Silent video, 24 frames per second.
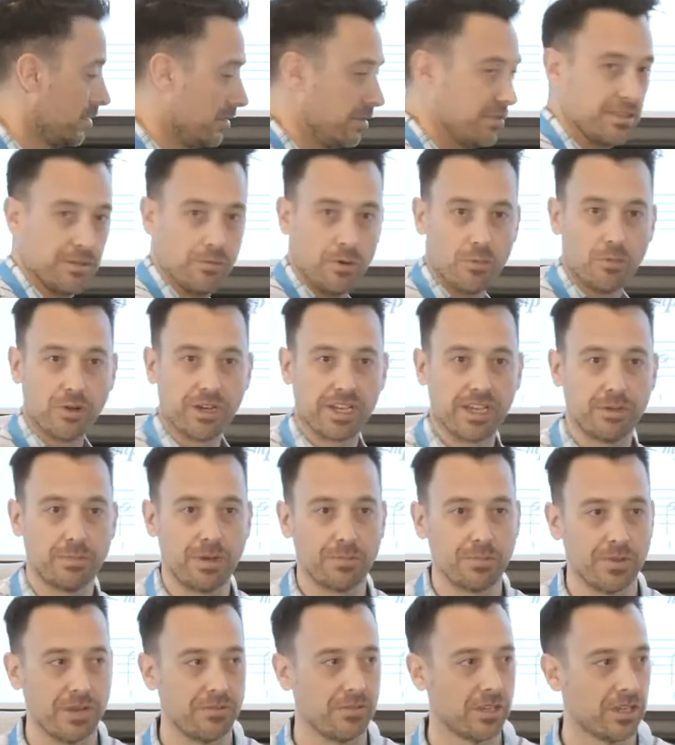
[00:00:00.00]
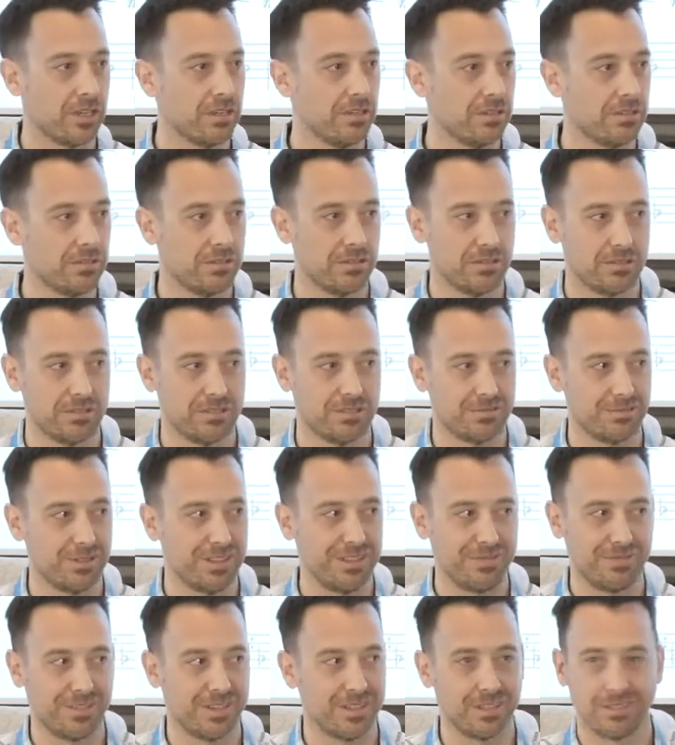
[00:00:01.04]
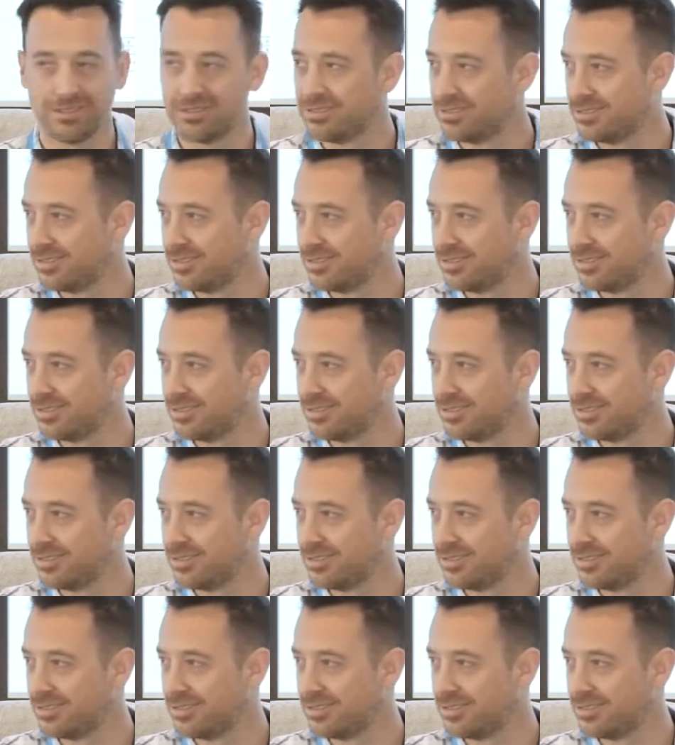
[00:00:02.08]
Does anyone want to come up and have a go? It's really fun.